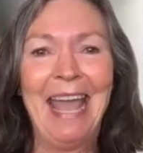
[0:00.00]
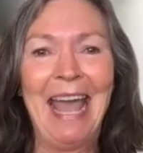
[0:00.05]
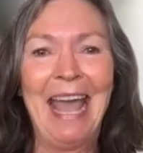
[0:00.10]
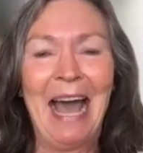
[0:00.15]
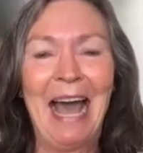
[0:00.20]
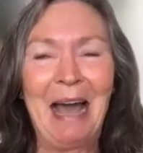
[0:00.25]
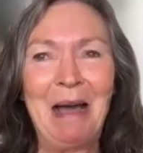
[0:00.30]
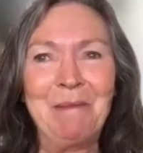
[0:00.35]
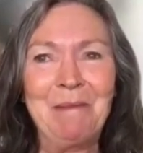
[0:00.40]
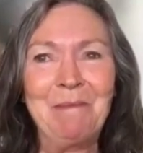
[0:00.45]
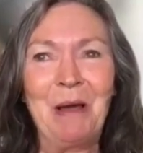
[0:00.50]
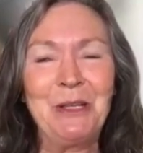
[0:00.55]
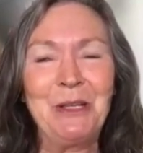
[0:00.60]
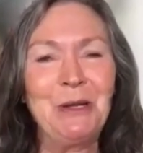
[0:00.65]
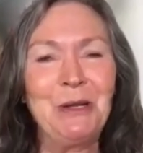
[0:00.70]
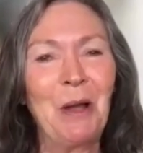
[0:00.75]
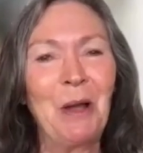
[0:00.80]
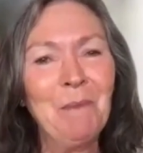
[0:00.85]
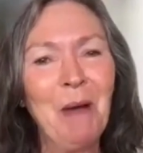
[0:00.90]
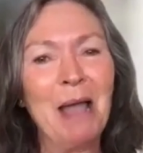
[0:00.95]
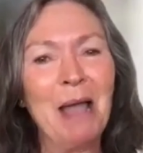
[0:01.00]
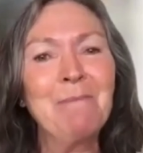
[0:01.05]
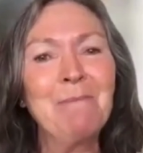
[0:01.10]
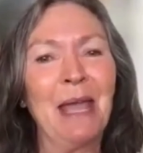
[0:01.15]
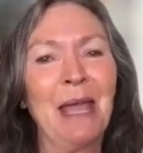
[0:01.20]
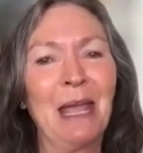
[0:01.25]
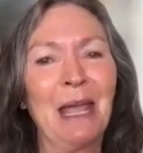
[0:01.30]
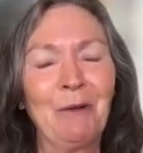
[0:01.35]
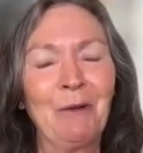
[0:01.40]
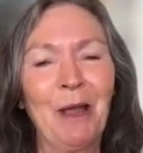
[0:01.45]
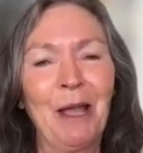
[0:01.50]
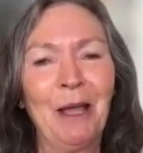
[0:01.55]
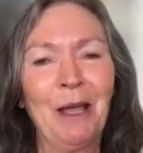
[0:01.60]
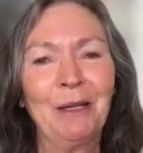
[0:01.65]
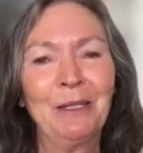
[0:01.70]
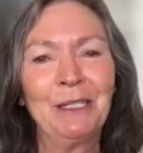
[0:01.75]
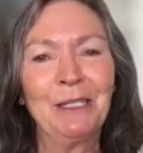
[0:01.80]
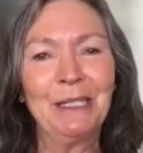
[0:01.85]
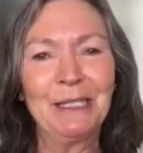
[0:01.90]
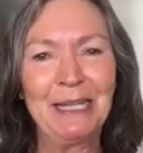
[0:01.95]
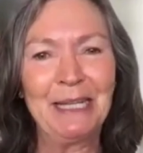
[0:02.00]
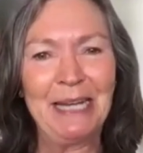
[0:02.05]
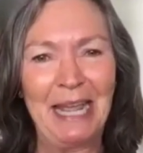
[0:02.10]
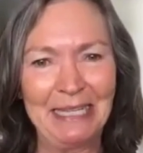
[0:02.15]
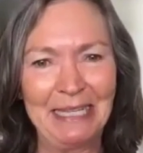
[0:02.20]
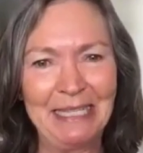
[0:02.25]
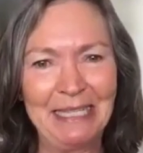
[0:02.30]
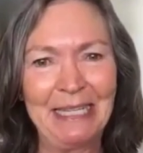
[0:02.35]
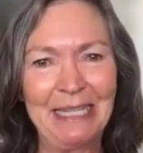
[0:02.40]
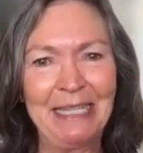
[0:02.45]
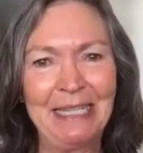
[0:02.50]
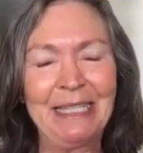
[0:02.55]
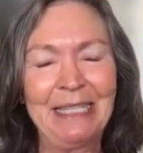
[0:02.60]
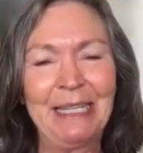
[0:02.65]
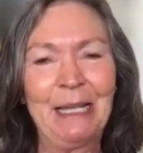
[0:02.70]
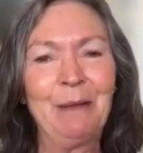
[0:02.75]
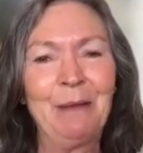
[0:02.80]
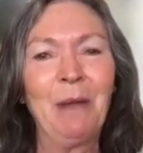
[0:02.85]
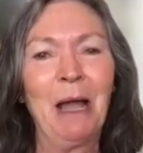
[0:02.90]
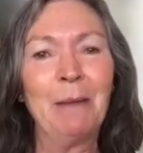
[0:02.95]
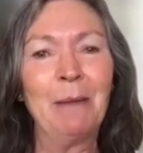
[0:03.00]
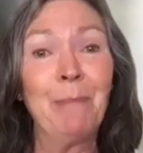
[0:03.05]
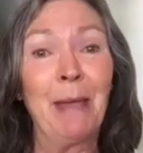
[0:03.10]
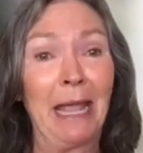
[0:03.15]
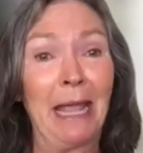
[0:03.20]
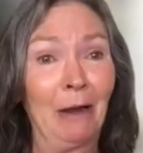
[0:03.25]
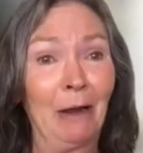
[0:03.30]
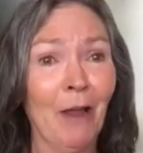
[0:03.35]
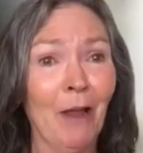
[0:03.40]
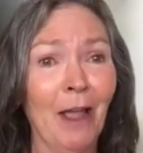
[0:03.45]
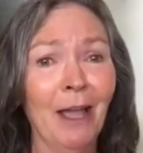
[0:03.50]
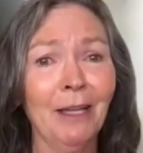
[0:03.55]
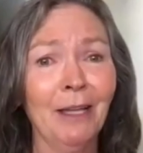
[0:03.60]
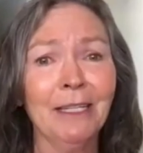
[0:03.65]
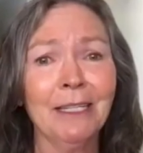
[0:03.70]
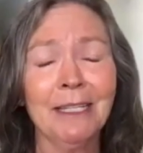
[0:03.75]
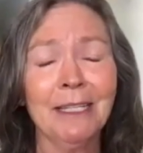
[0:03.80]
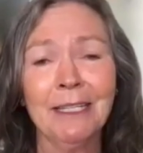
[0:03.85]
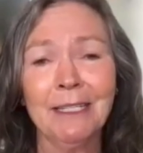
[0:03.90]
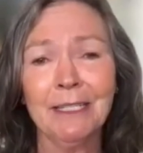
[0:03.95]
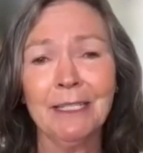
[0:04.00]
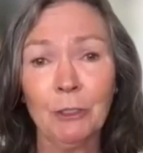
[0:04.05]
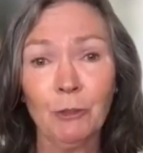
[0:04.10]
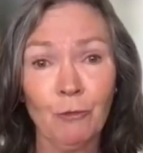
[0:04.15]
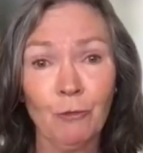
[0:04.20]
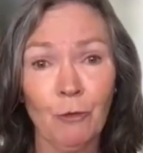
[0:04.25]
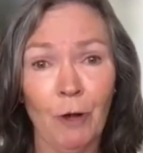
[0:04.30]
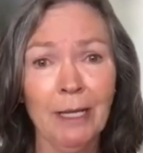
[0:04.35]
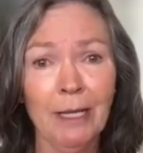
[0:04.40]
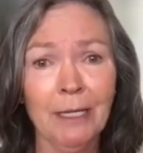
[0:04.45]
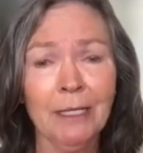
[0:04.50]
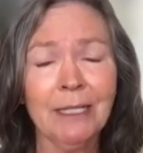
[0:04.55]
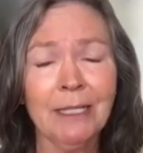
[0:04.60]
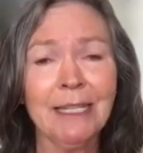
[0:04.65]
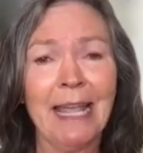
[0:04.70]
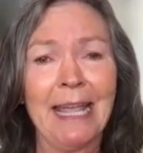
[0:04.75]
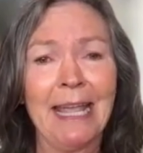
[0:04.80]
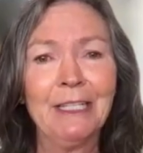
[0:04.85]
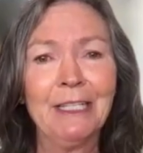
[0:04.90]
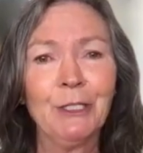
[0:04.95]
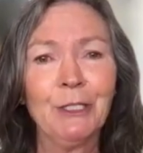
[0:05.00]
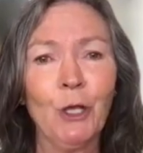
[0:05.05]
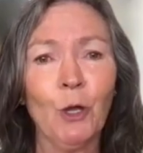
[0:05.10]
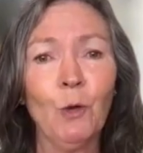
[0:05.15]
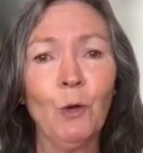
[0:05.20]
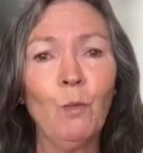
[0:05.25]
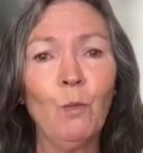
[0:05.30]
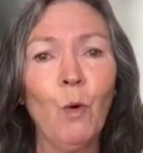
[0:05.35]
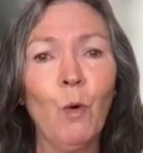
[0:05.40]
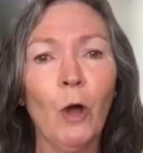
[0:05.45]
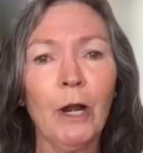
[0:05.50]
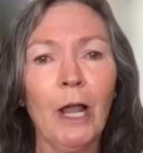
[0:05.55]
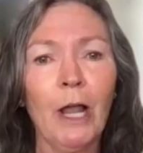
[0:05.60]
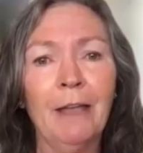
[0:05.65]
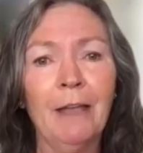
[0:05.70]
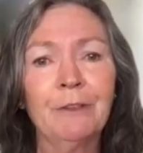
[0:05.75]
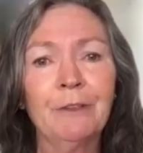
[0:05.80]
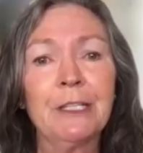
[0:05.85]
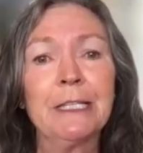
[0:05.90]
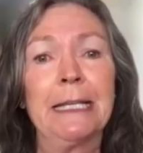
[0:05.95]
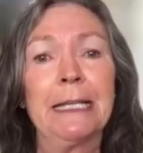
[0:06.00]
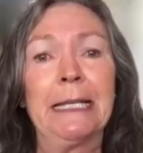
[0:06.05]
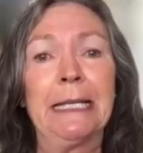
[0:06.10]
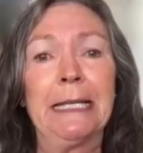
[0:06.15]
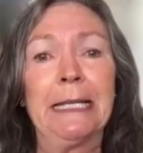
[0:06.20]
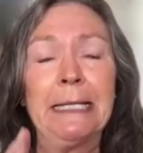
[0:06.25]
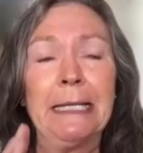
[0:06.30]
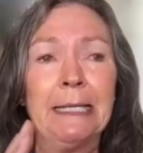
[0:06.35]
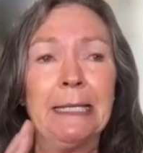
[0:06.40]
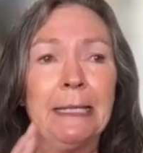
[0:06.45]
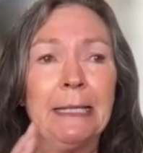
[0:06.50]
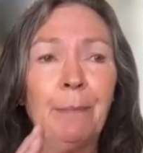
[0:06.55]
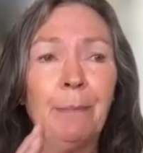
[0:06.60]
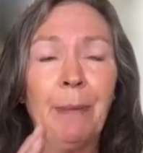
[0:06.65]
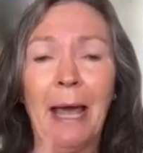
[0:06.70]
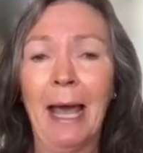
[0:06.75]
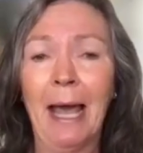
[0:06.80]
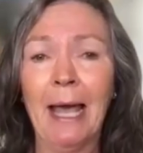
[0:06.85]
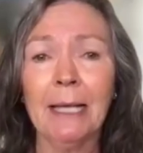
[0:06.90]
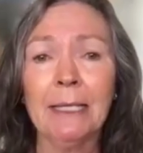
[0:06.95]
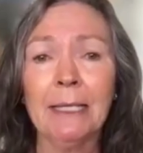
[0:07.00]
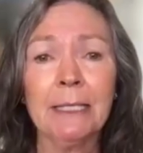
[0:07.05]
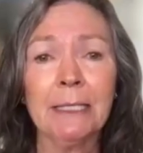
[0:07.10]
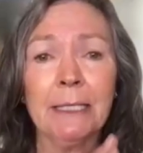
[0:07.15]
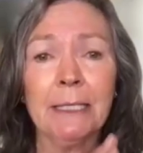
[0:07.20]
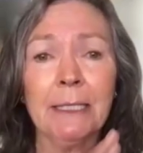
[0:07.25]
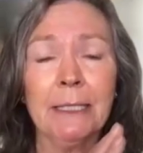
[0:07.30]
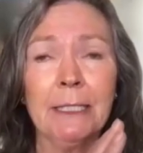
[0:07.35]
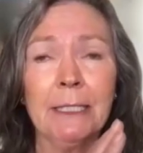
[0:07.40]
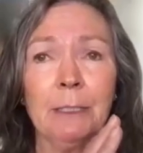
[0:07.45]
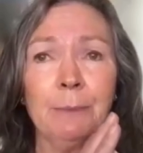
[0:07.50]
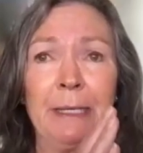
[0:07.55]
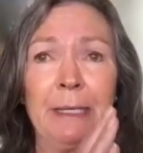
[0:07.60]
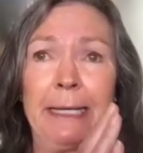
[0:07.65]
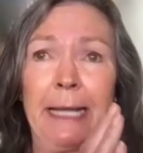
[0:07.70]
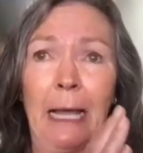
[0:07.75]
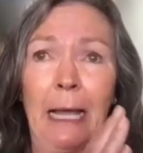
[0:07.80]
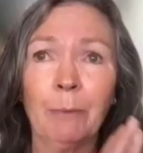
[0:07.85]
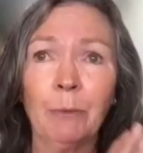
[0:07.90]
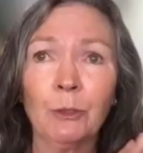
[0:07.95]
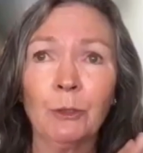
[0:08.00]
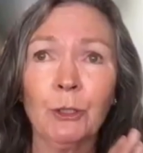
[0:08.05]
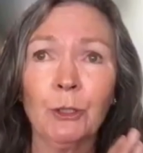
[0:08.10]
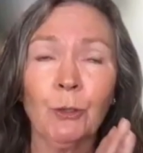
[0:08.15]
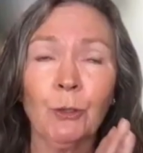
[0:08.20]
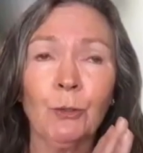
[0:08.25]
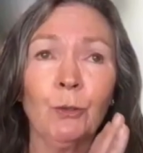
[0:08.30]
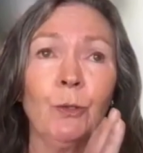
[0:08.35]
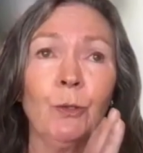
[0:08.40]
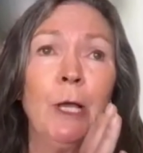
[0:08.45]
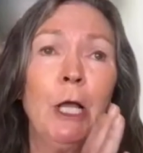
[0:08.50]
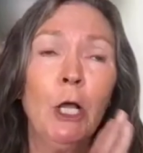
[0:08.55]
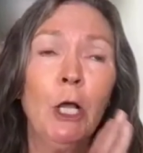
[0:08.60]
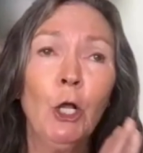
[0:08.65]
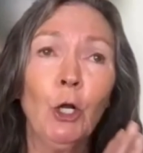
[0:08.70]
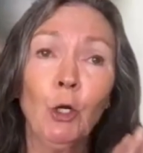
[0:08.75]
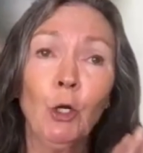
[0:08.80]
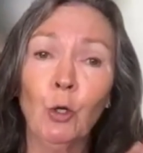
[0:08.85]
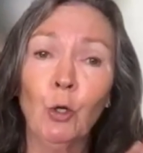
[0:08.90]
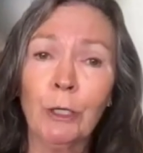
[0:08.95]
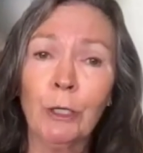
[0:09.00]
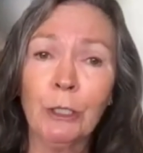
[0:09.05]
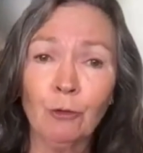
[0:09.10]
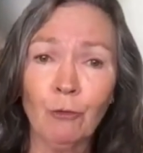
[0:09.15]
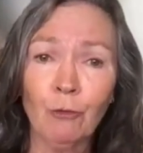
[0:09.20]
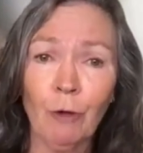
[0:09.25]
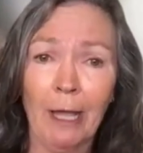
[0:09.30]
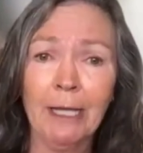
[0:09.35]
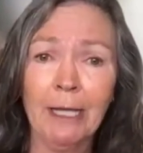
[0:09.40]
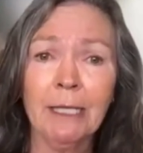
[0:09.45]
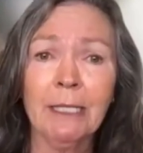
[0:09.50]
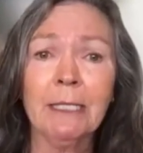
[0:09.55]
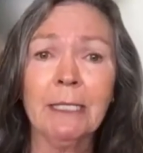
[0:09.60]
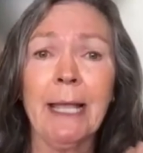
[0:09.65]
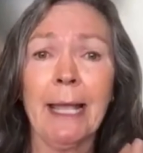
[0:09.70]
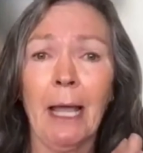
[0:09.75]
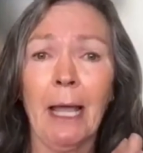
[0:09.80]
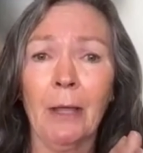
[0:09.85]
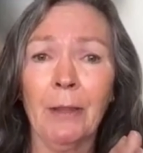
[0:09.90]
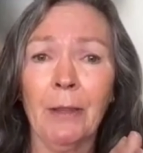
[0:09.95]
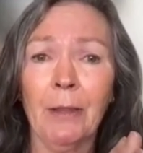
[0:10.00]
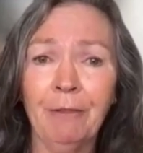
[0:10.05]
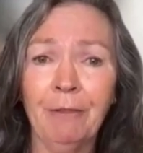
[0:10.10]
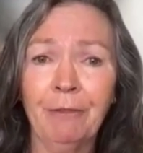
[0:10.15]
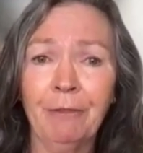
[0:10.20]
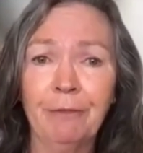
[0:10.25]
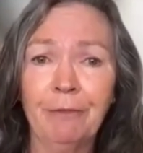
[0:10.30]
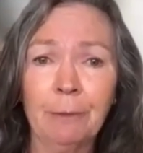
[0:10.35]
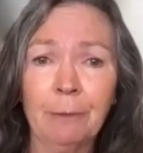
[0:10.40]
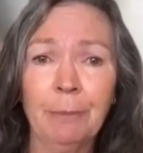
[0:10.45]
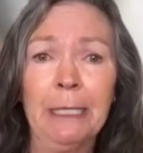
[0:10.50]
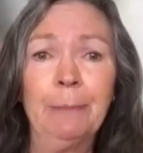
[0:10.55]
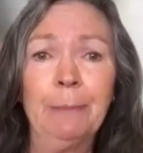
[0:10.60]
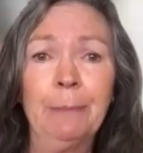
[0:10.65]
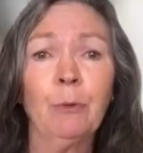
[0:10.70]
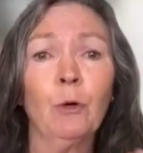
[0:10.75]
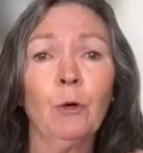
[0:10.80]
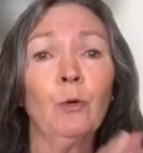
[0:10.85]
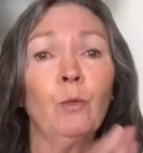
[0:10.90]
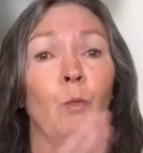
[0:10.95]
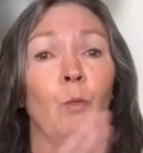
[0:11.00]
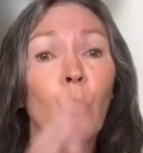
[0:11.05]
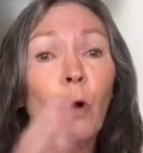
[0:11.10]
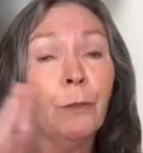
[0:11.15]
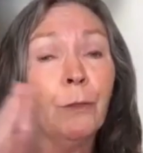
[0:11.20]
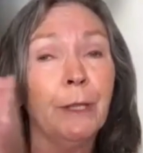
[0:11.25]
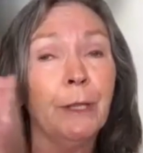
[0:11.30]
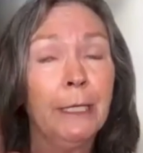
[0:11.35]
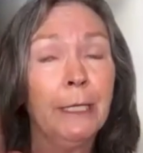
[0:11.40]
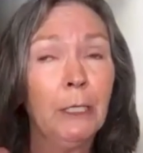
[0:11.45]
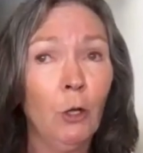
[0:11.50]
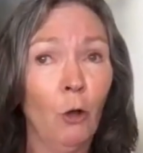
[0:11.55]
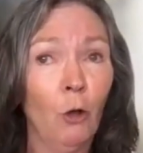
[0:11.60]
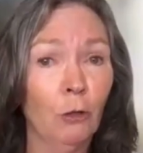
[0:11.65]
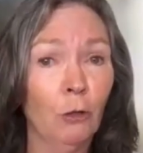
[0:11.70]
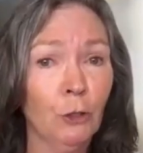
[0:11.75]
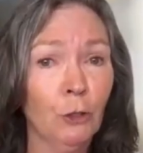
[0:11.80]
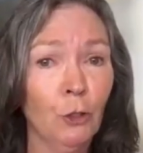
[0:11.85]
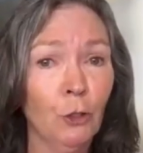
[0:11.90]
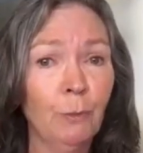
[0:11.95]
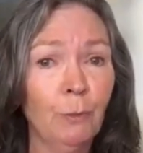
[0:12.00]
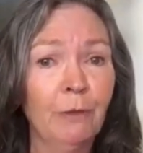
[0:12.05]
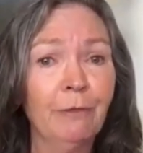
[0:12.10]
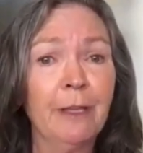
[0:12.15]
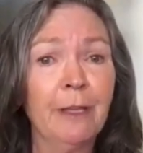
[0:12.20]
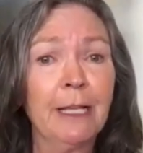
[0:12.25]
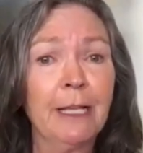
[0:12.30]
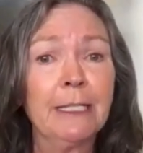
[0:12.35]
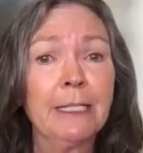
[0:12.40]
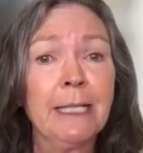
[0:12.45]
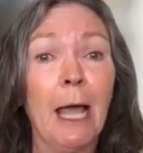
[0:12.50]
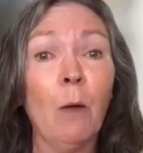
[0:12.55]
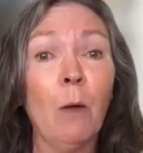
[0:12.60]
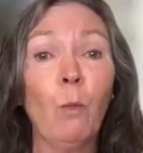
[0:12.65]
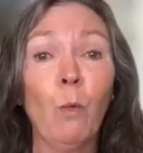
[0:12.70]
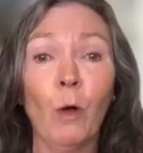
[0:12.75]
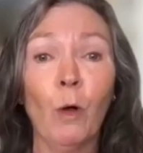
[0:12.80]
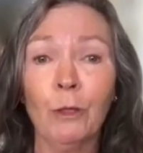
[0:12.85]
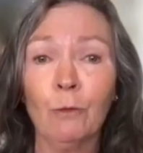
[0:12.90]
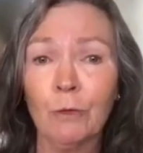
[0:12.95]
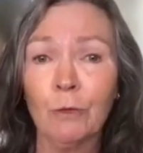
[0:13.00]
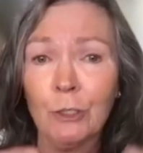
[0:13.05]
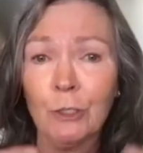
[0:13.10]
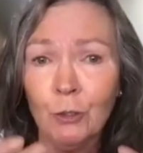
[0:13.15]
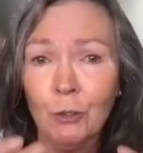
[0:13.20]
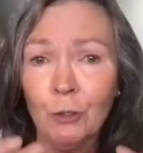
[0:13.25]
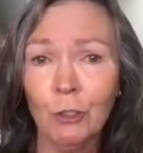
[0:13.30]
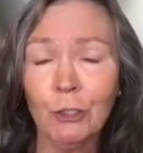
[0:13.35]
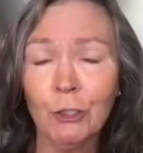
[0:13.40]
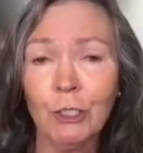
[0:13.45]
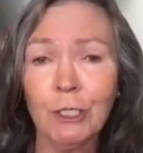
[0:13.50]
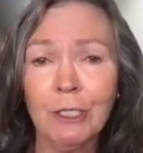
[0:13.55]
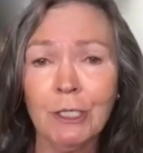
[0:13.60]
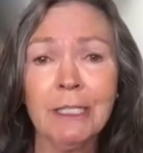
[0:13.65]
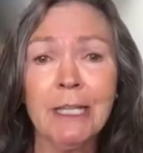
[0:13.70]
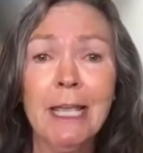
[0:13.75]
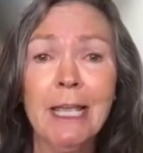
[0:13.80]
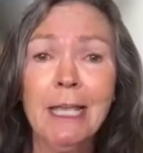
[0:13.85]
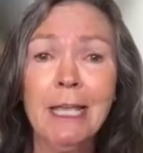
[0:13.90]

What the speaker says: My background is in anesthesia. My background is in drugs. And so what I have seen in the past is being able to look at drugs, how they affect people, what the long-term effects are, what the research is.